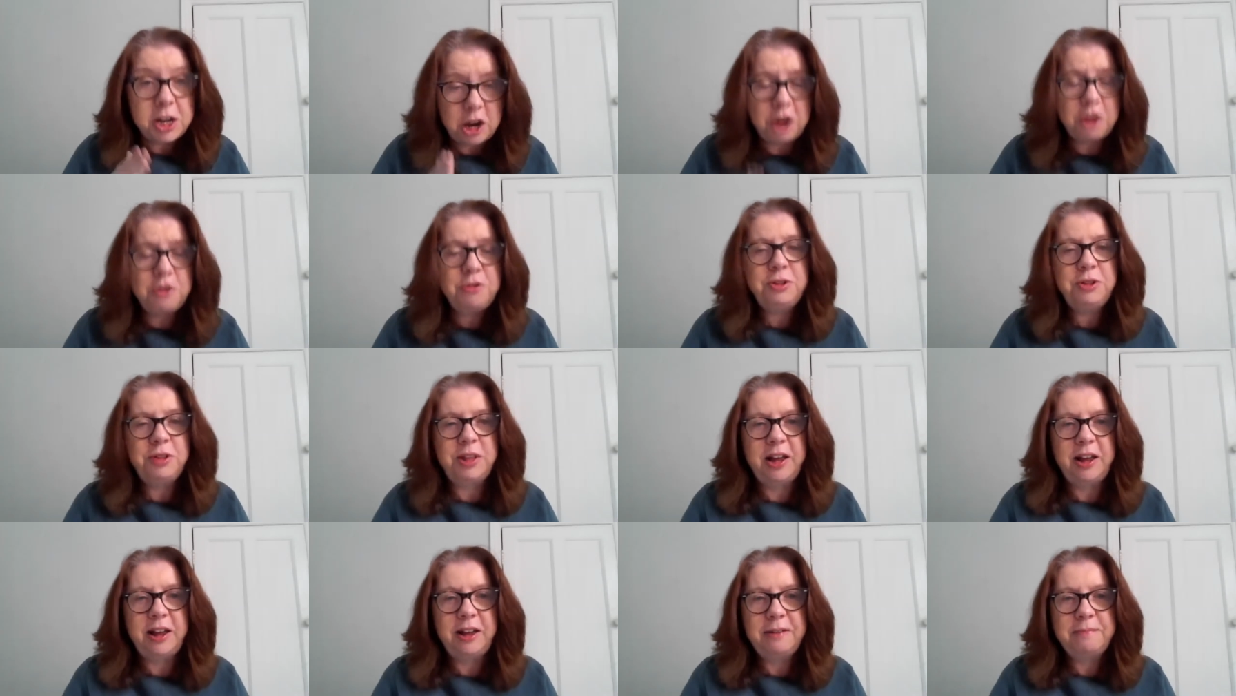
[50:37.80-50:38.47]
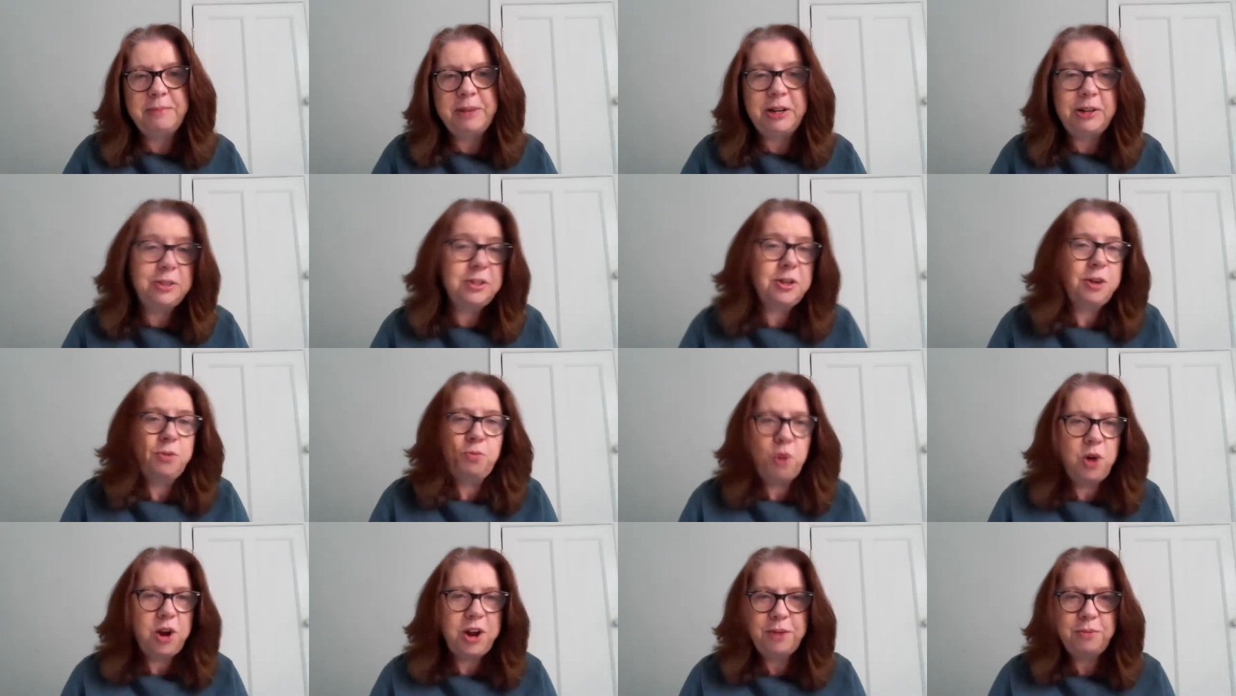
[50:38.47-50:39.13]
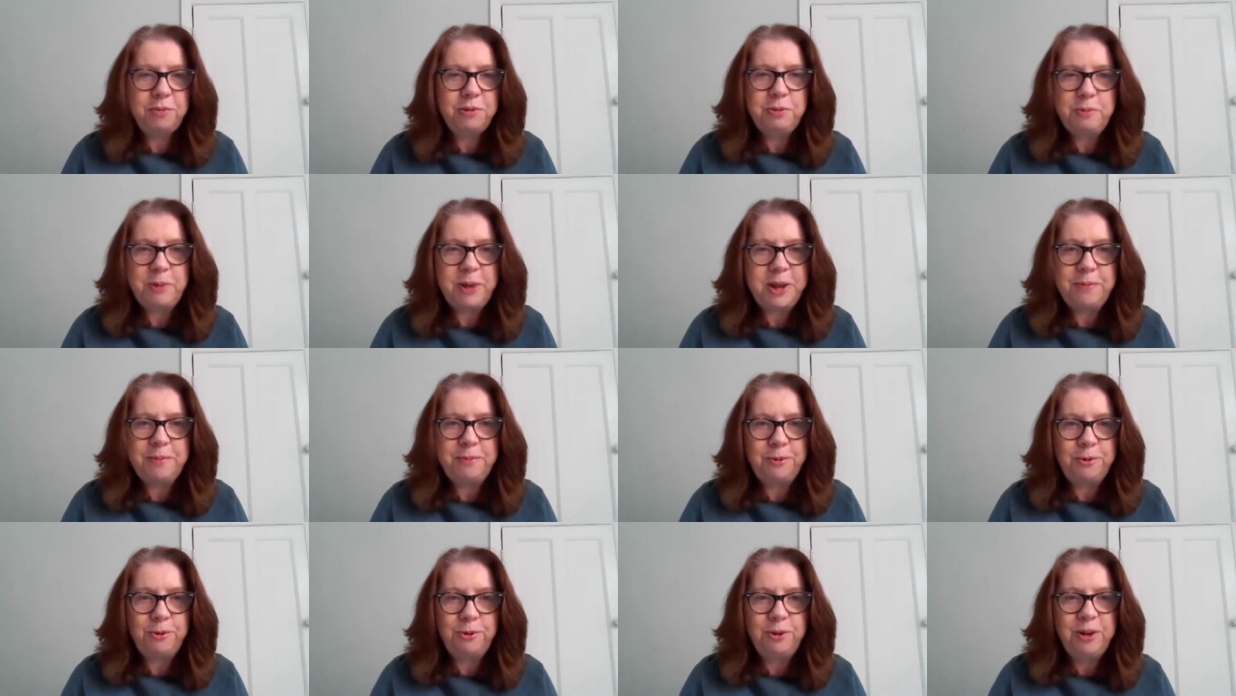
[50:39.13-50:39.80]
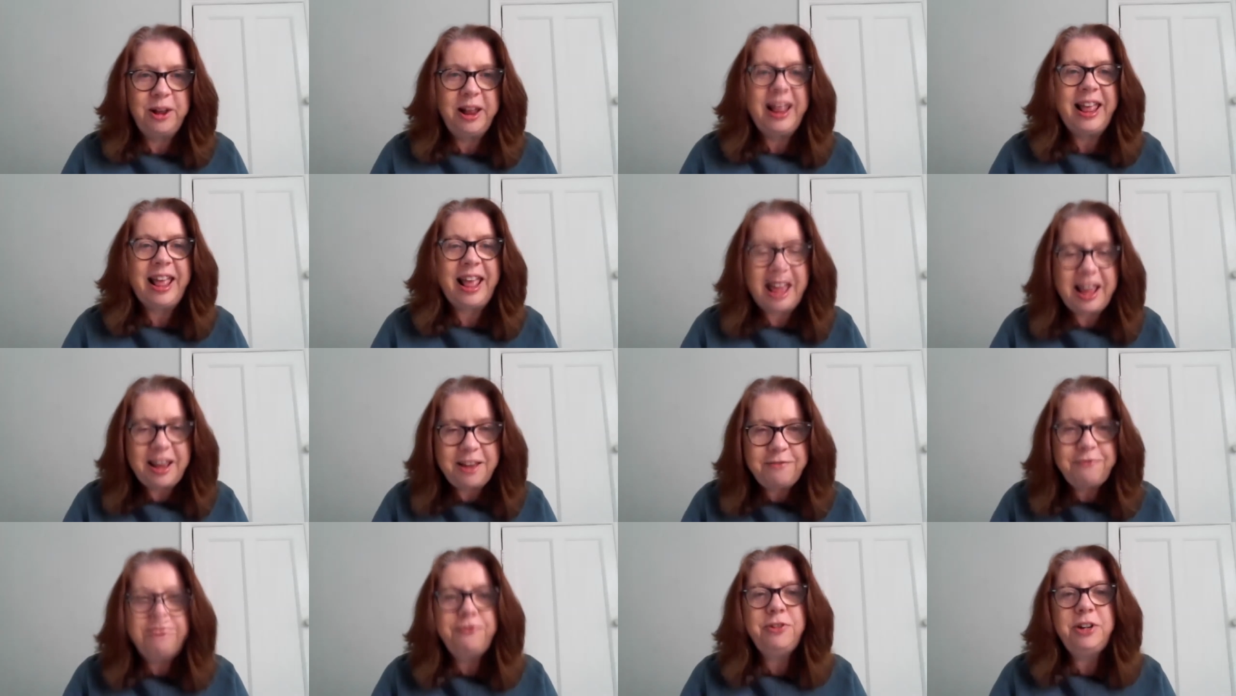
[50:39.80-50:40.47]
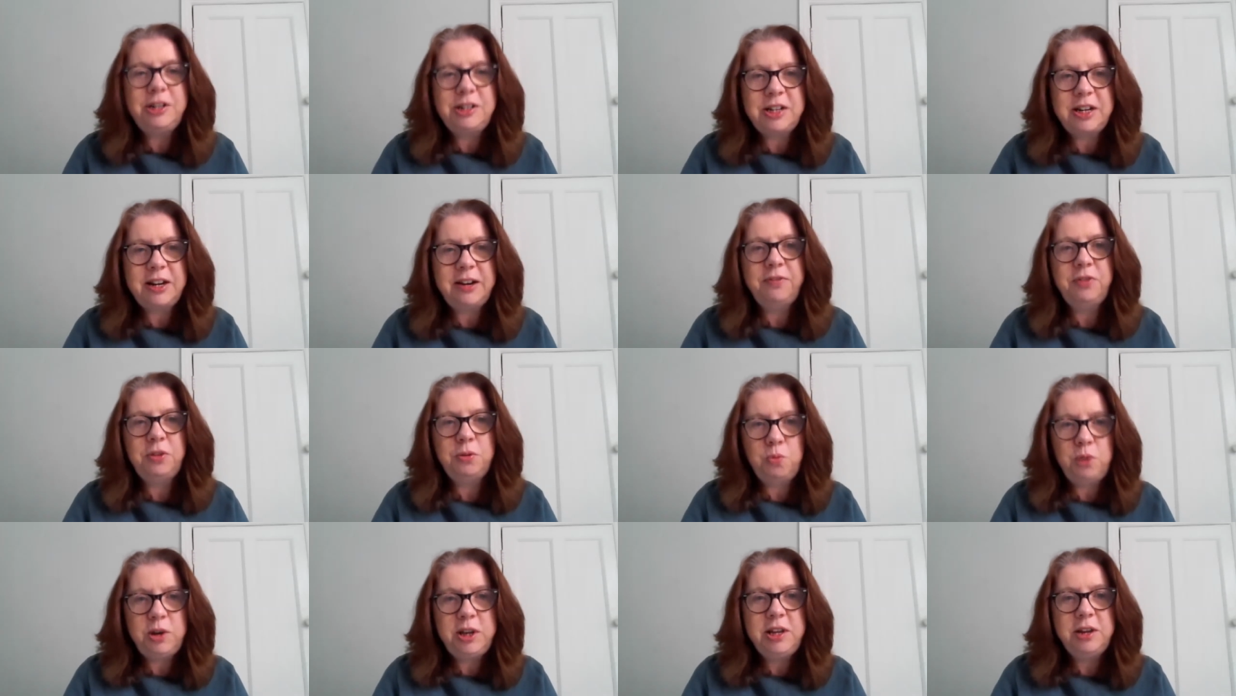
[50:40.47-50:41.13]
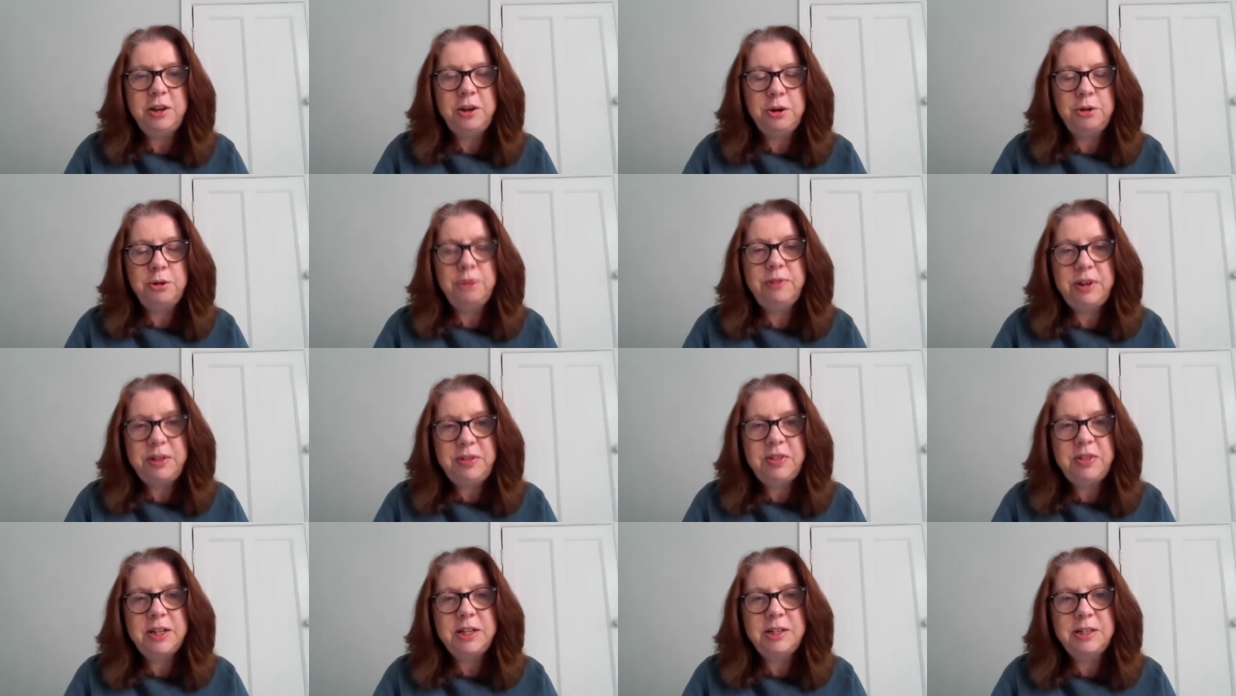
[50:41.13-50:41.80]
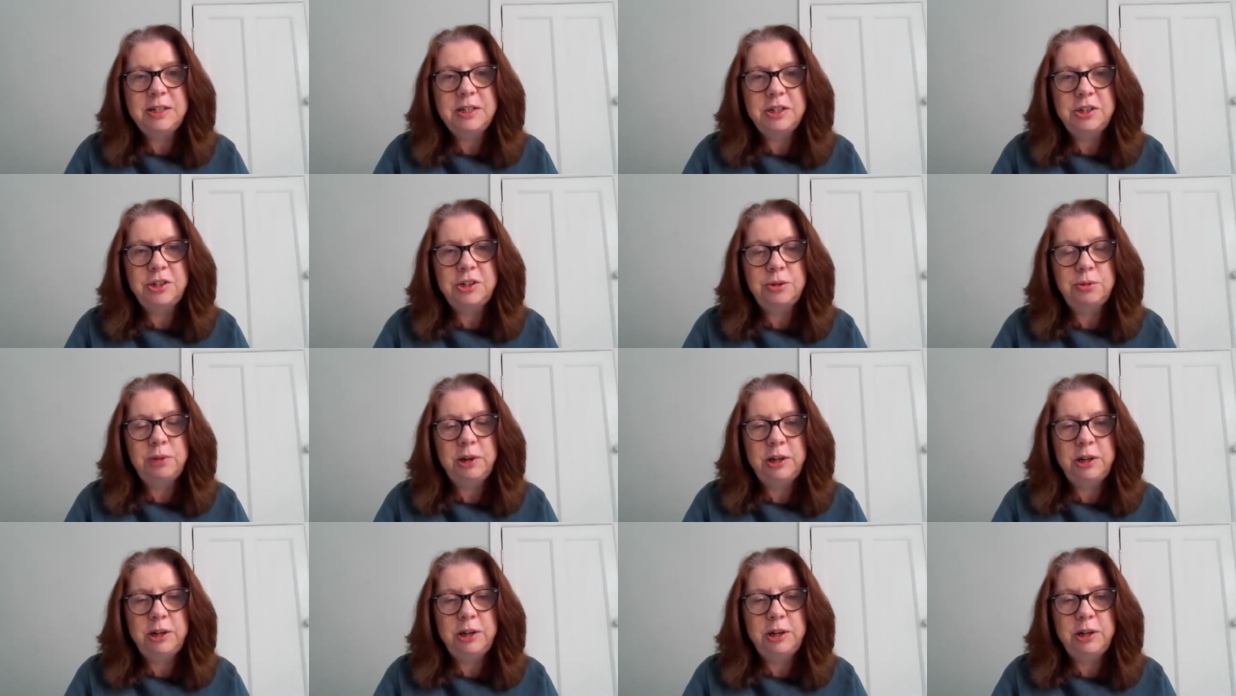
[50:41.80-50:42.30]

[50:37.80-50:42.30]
I know that because I work with people every day of the week who are in these situations.